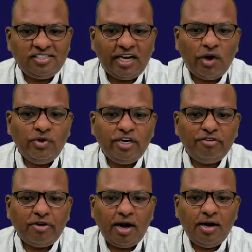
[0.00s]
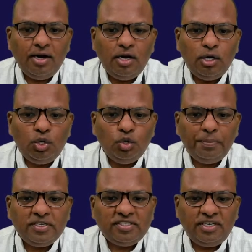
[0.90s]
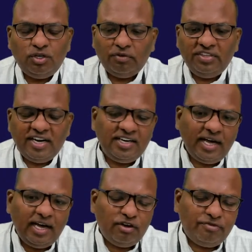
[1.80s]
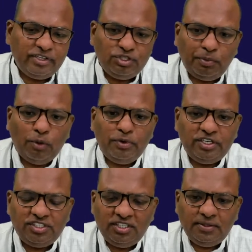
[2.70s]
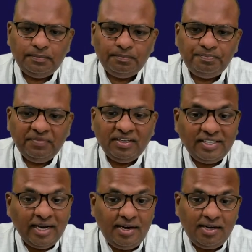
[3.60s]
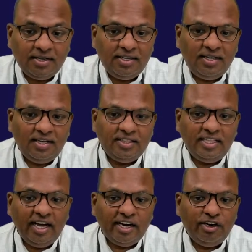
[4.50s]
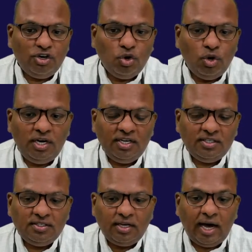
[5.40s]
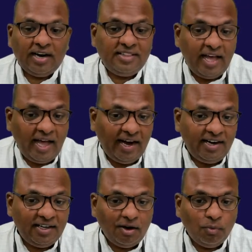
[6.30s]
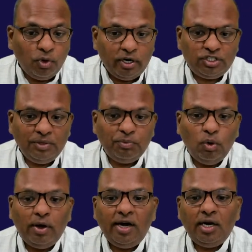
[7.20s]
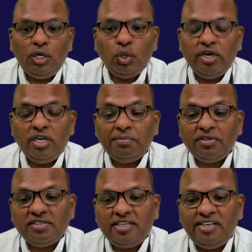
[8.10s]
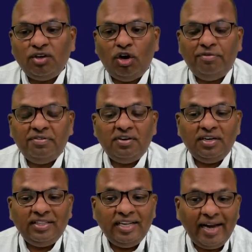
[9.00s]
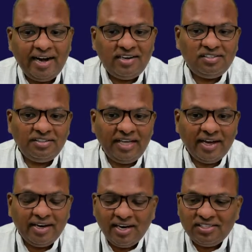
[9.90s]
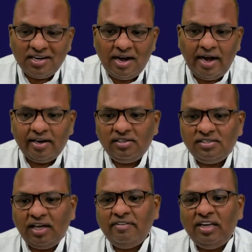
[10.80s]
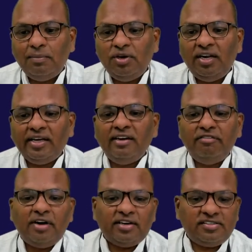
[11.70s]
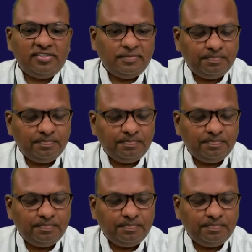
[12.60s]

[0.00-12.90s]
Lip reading: accounted for 2% of the entire French population, yet they controlled or they had ownership over 20% of the lands, the agricultural lands available in France.